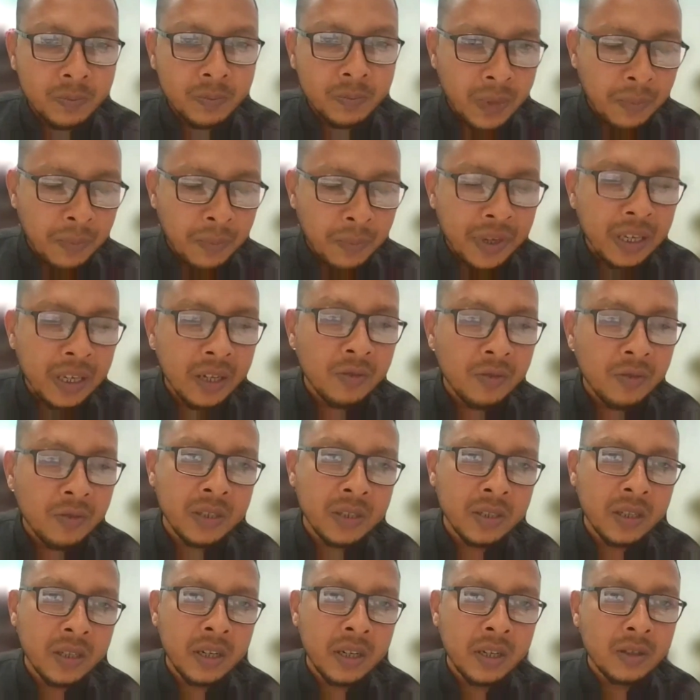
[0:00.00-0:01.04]
pumpkin
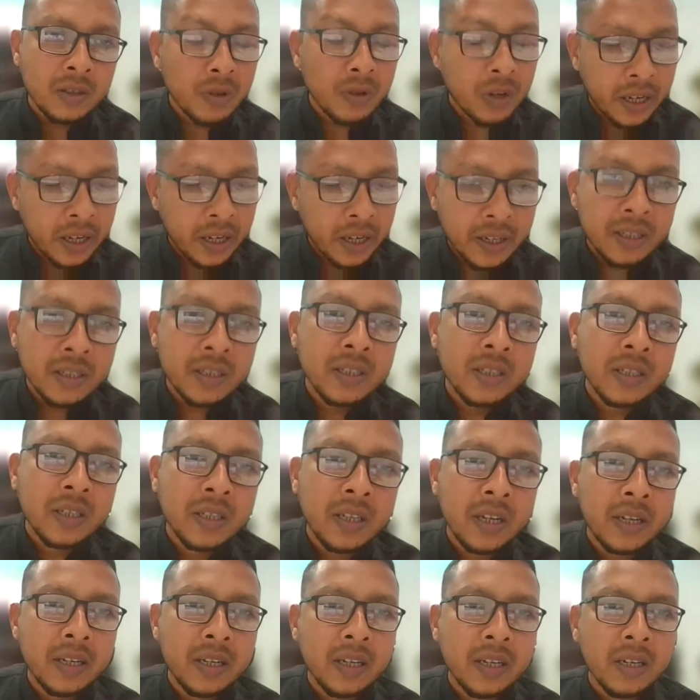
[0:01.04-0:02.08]
was uh, tolerant
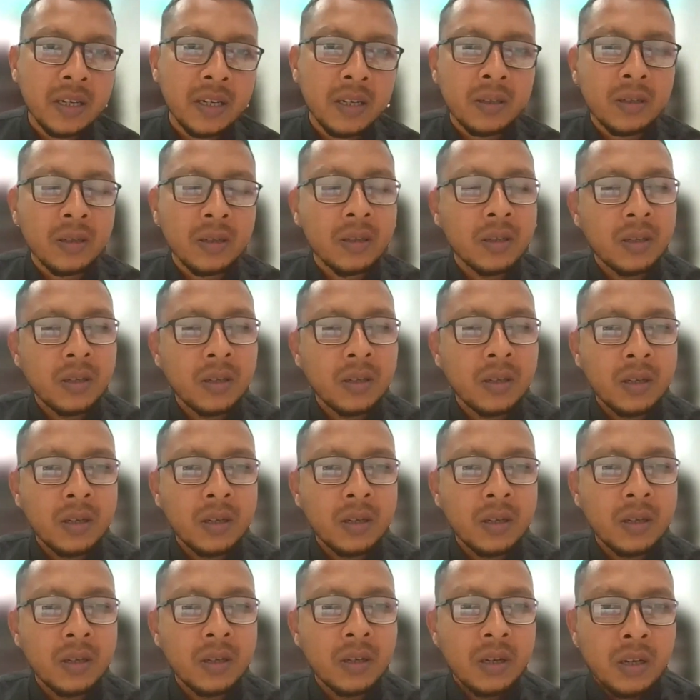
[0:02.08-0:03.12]
than uh,
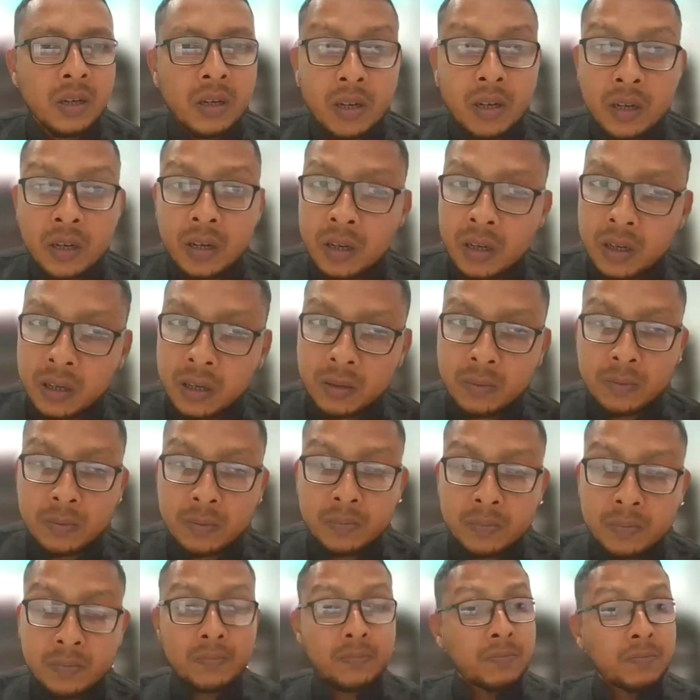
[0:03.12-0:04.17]
uh,
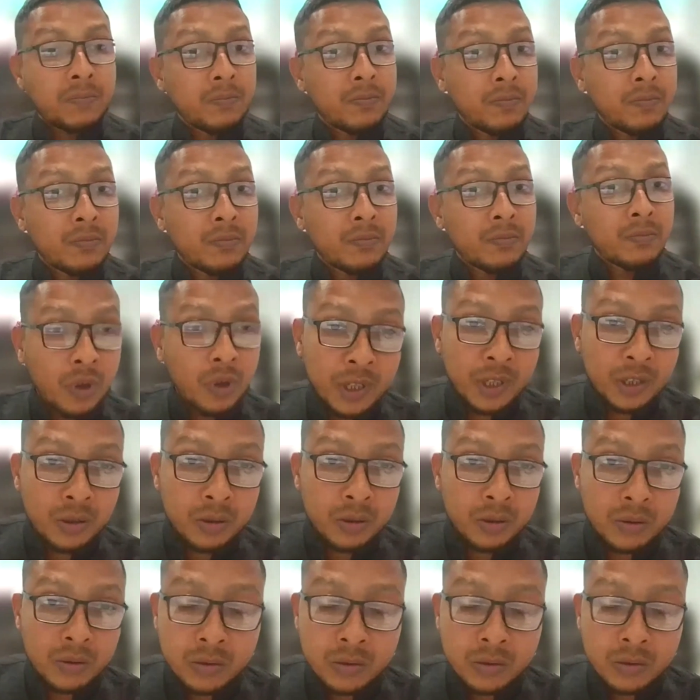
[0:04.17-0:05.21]

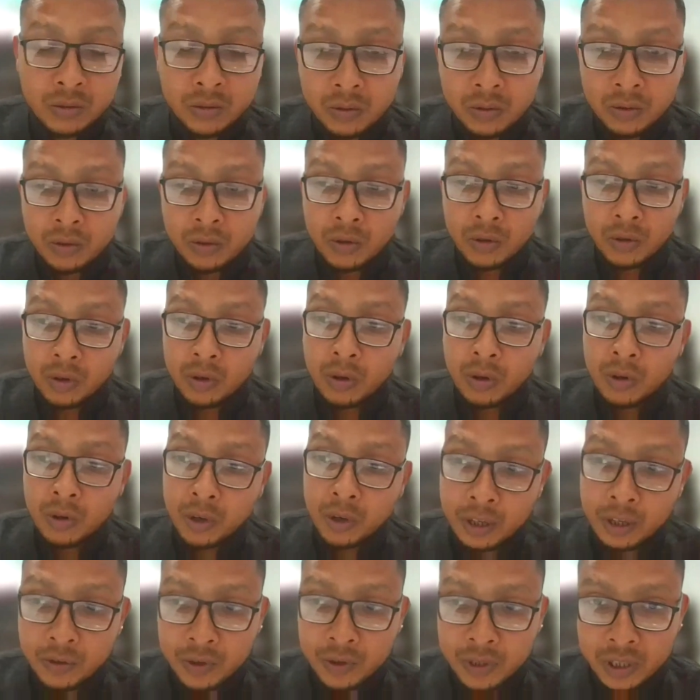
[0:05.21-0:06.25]
tomato.
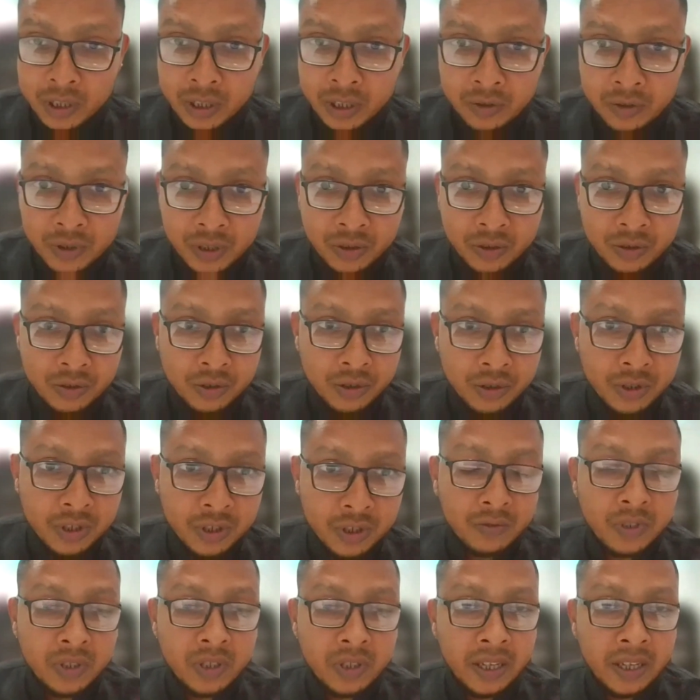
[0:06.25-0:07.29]
Your your question
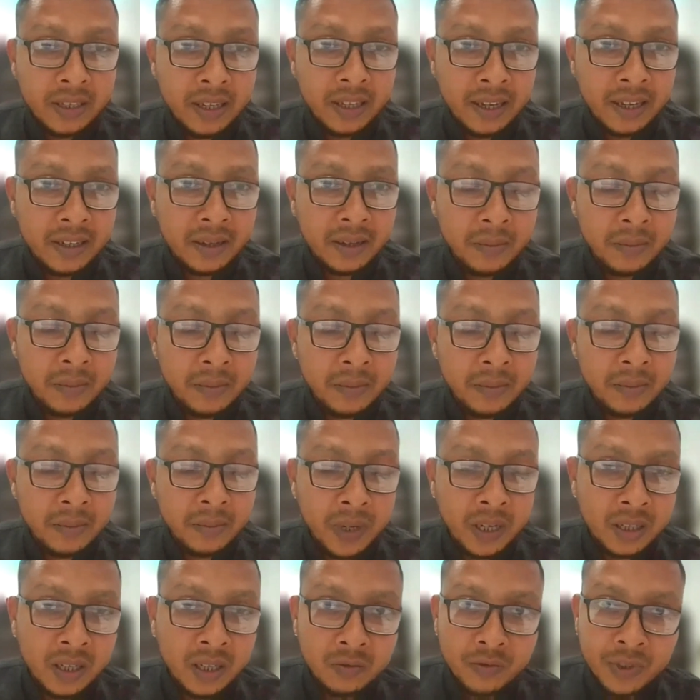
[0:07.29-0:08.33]
was like that. Uh,
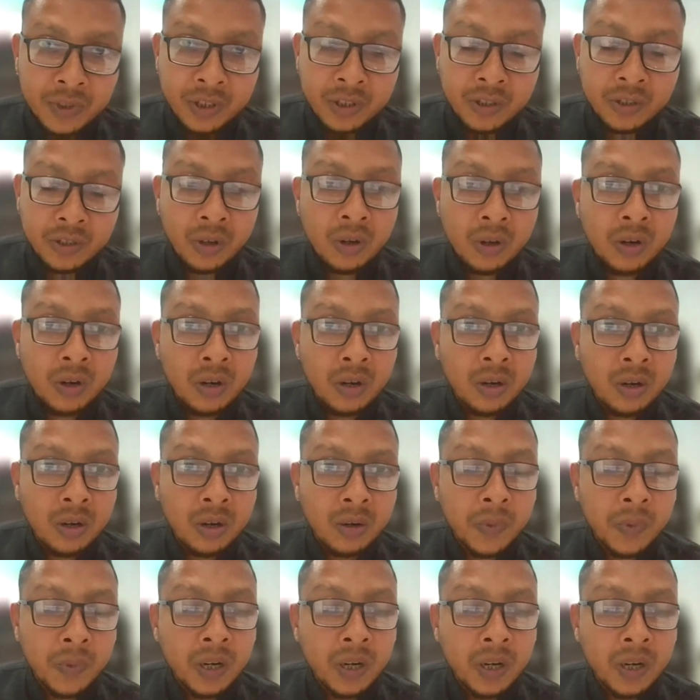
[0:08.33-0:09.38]
But uh, we
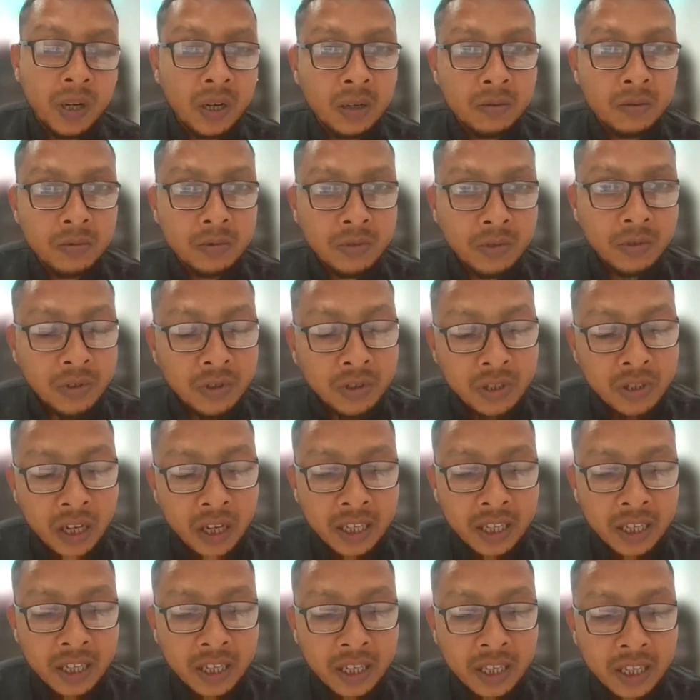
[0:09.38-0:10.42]
saw uh,
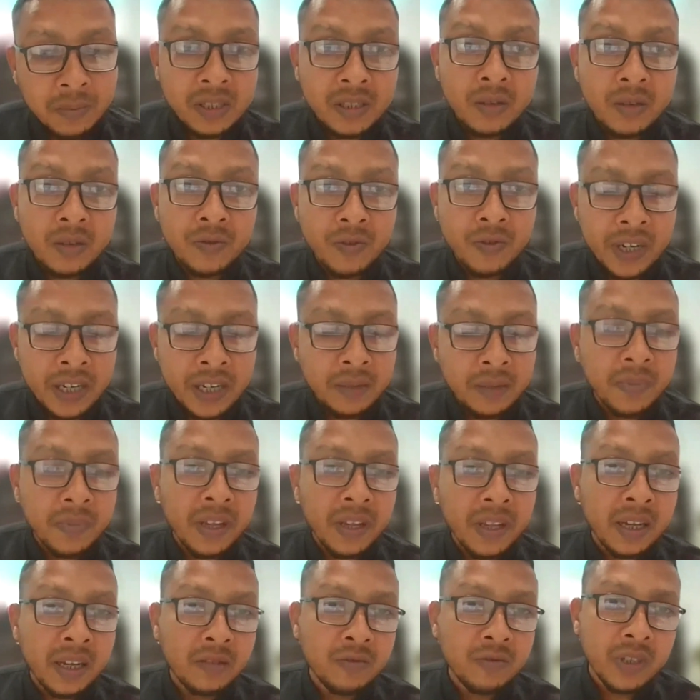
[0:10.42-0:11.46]
sucking pest of
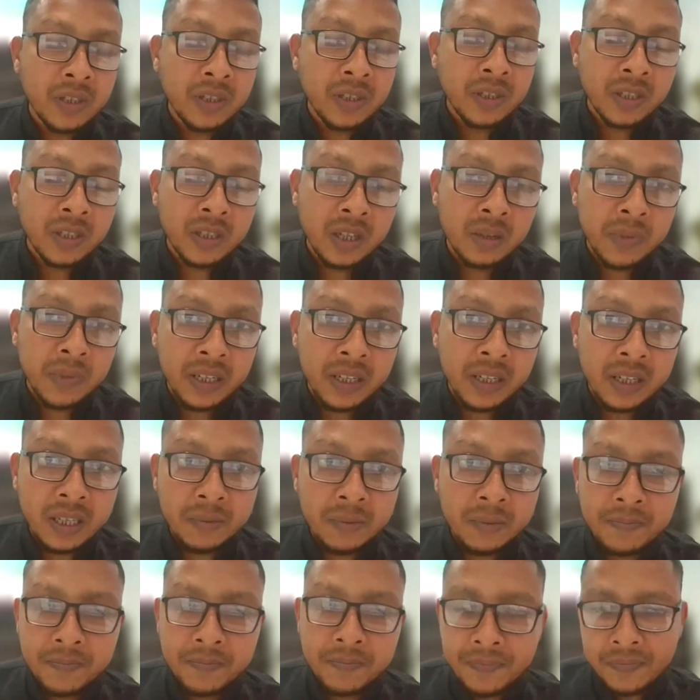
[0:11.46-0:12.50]
whitefly was uh,
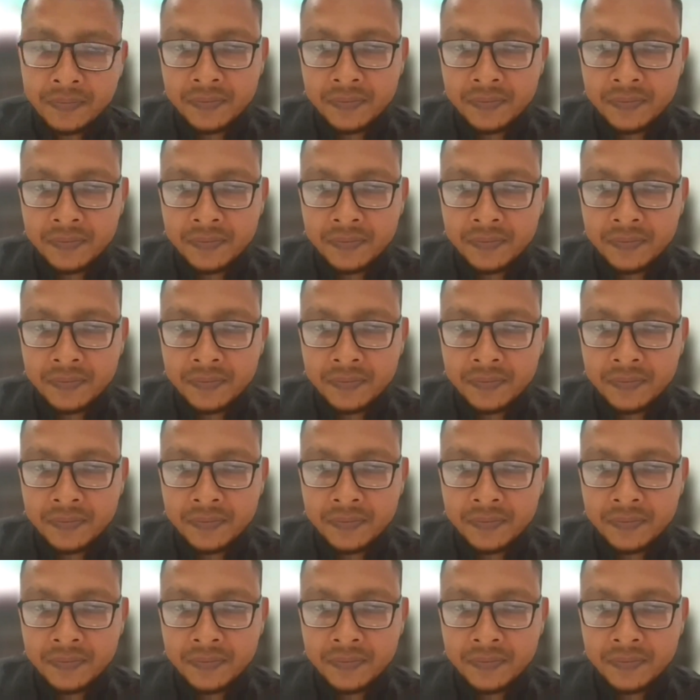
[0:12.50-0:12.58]
mainly